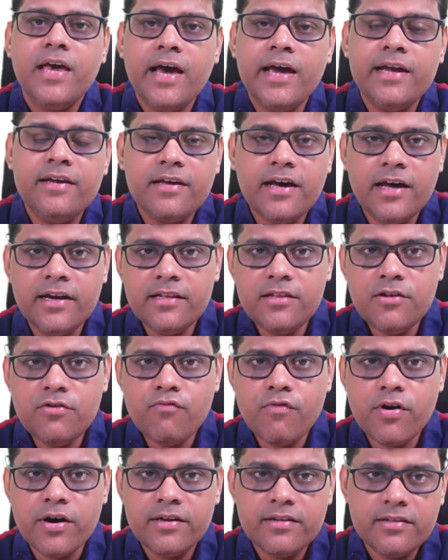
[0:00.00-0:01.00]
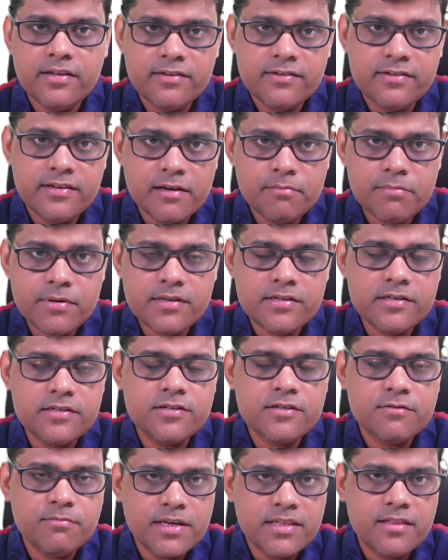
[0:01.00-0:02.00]
And another one, this
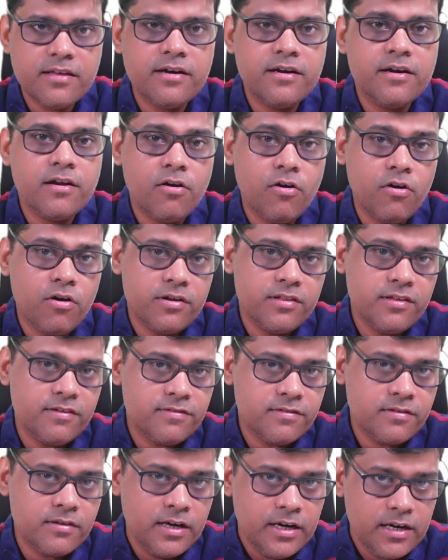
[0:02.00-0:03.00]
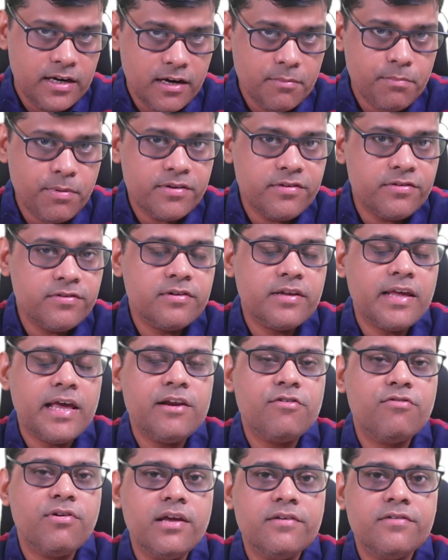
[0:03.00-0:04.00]
depreciation method or this depreciation
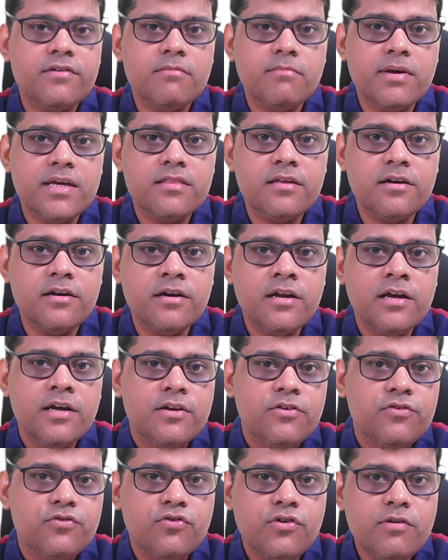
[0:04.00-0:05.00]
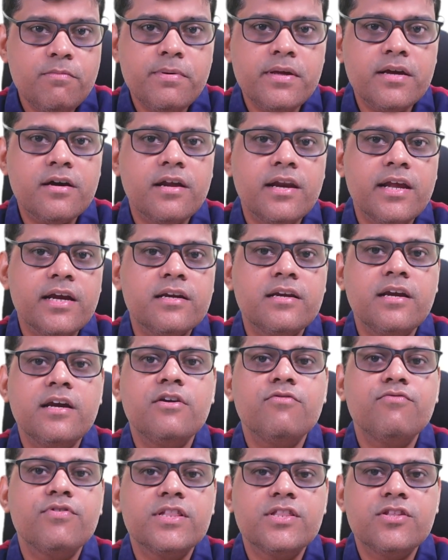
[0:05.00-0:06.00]
calculation method should be
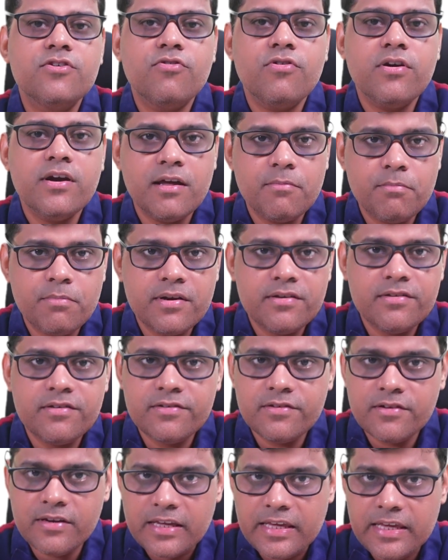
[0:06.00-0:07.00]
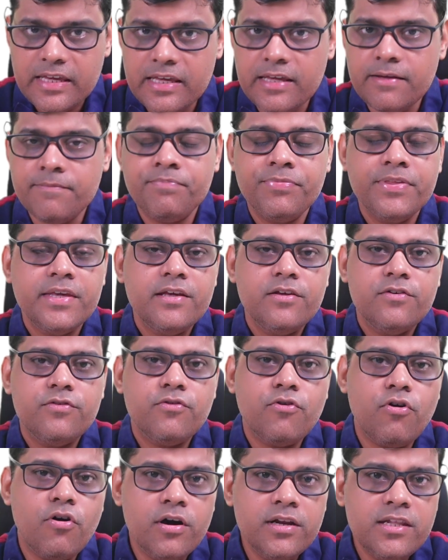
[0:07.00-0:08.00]
connected with your depreciation key.
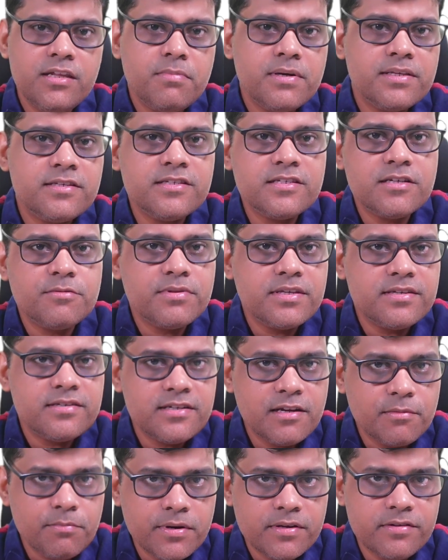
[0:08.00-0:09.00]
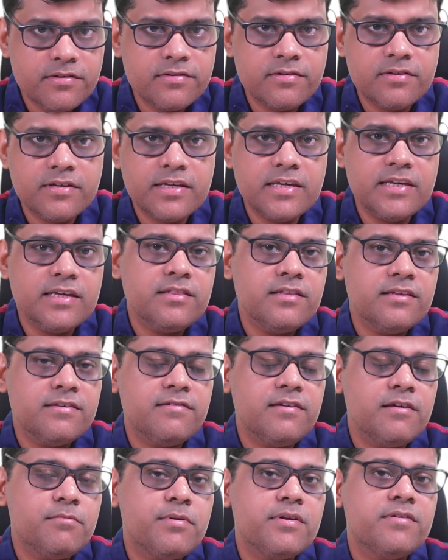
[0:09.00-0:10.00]
So on the basis of this depreciation key, this
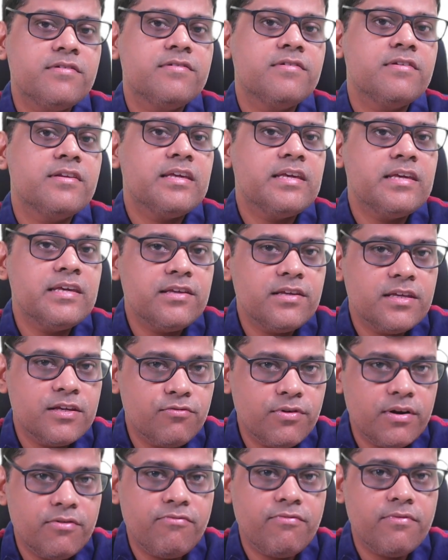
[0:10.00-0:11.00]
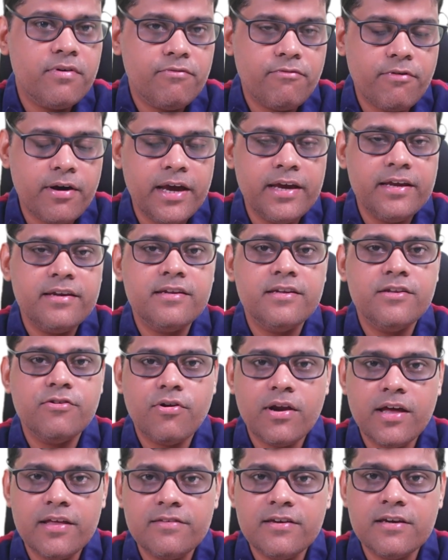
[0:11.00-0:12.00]
depreciation key you will find in
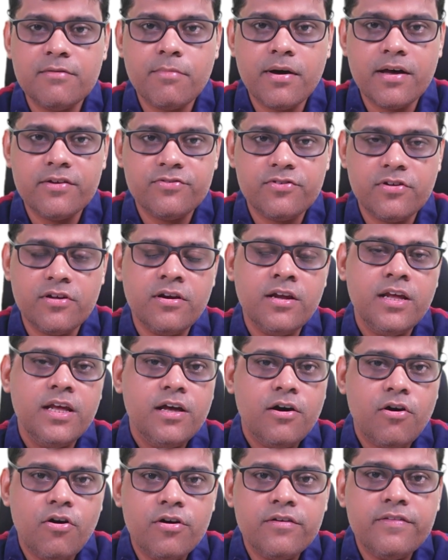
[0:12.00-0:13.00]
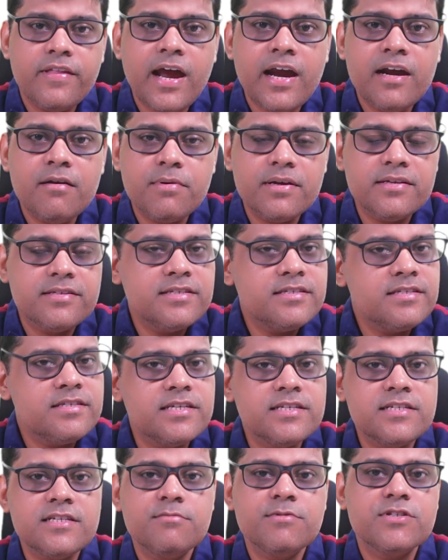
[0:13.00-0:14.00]
your asset master. On that basis,
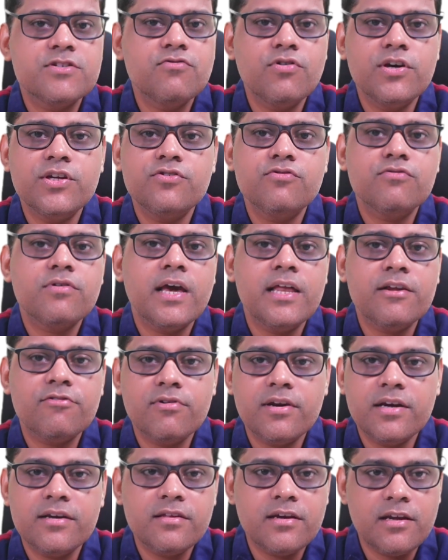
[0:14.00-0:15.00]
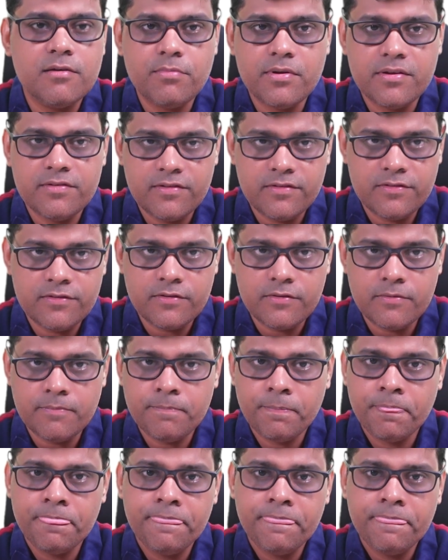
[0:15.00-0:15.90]
system is going to calculate the depreciation.